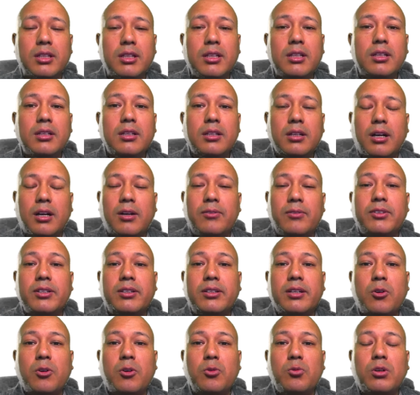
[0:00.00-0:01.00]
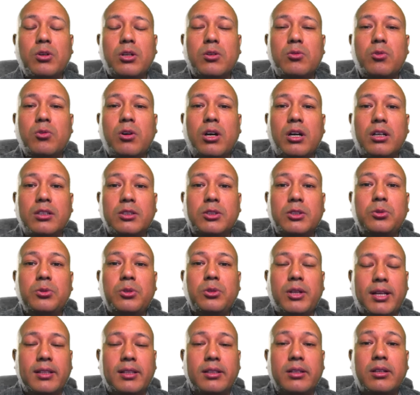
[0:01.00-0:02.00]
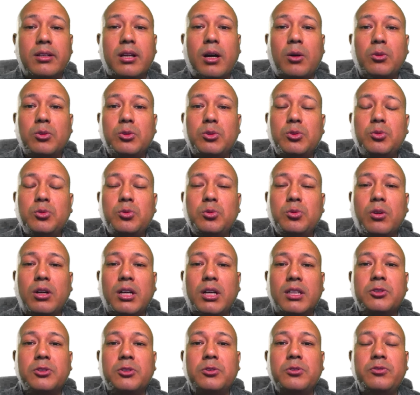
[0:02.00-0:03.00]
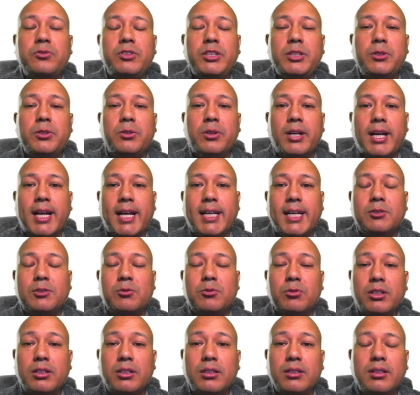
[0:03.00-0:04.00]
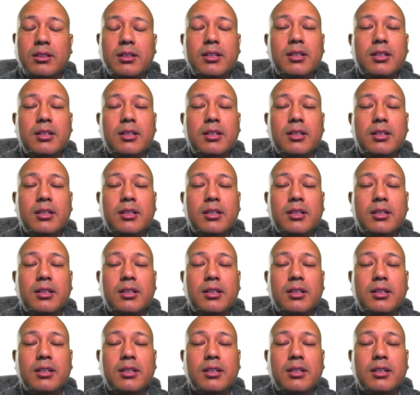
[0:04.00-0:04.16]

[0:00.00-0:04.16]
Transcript: of the round 1 walkthrough and the round 2 walkthrough video as well.